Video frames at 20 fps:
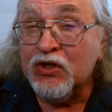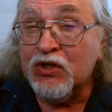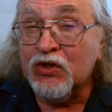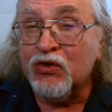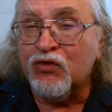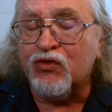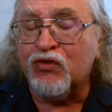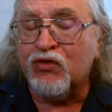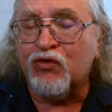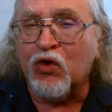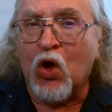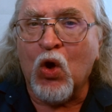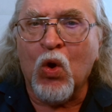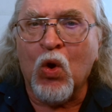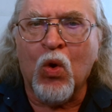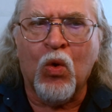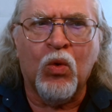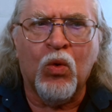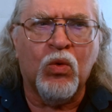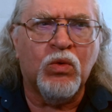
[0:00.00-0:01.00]

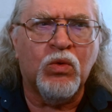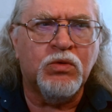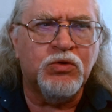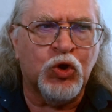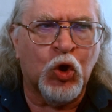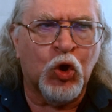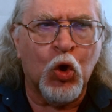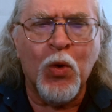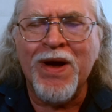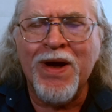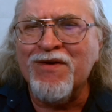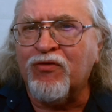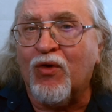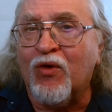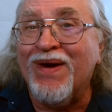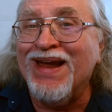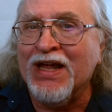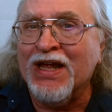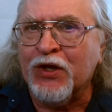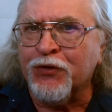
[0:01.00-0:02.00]
So
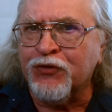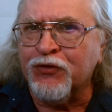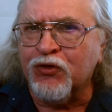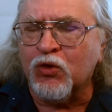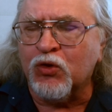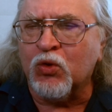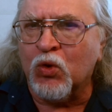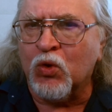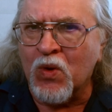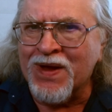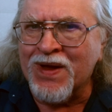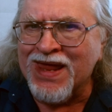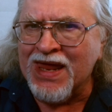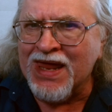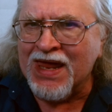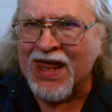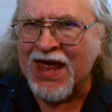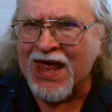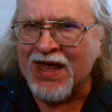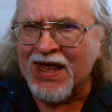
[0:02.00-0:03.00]
whoever else you're
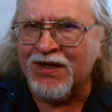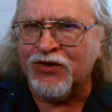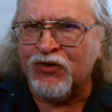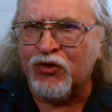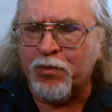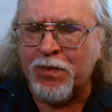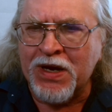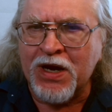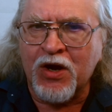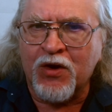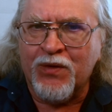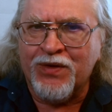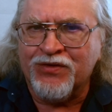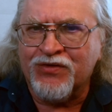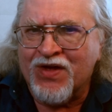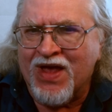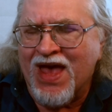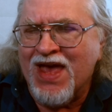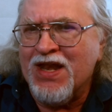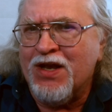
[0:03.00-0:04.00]
looking at spear
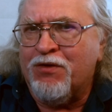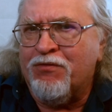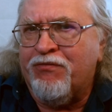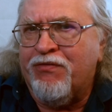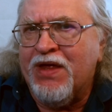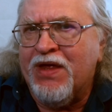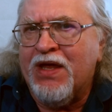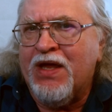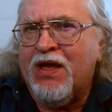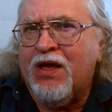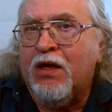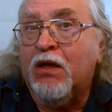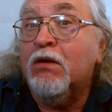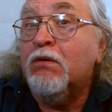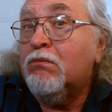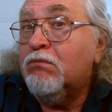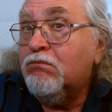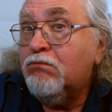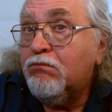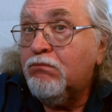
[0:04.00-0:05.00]
is kind of the
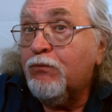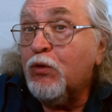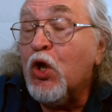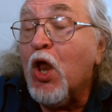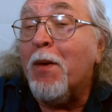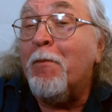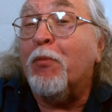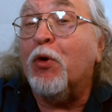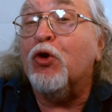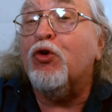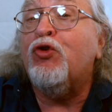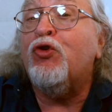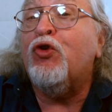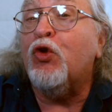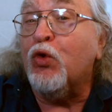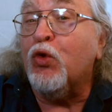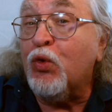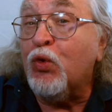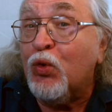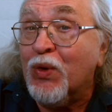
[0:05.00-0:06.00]
number
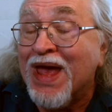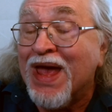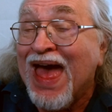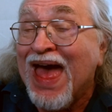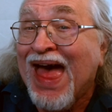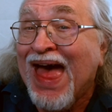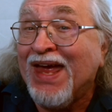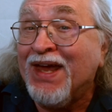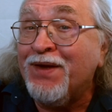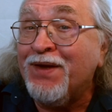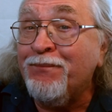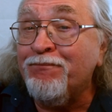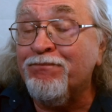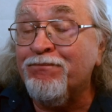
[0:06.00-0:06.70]
2 guy.